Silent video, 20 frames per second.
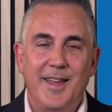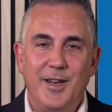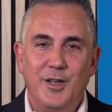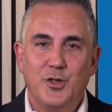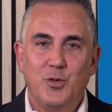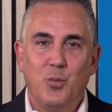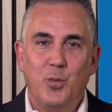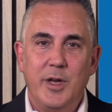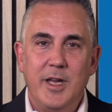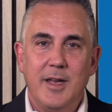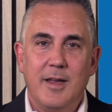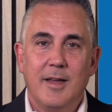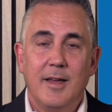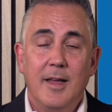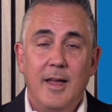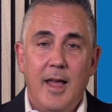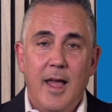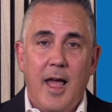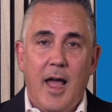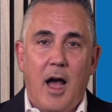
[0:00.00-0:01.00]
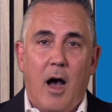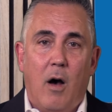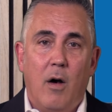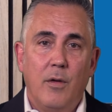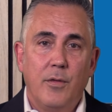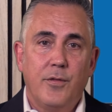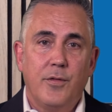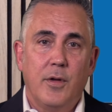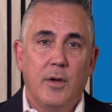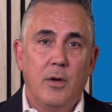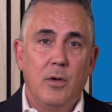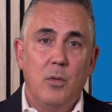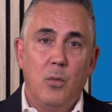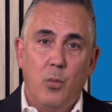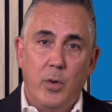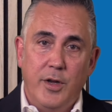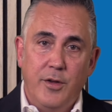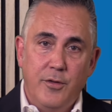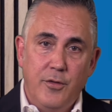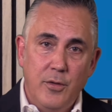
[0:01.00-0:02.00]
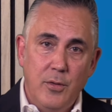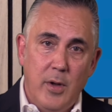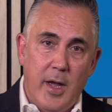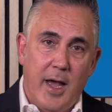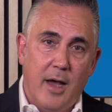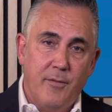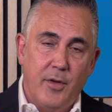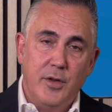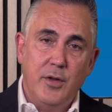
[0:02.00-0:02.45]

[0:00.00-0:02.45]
each week. Also, we do have a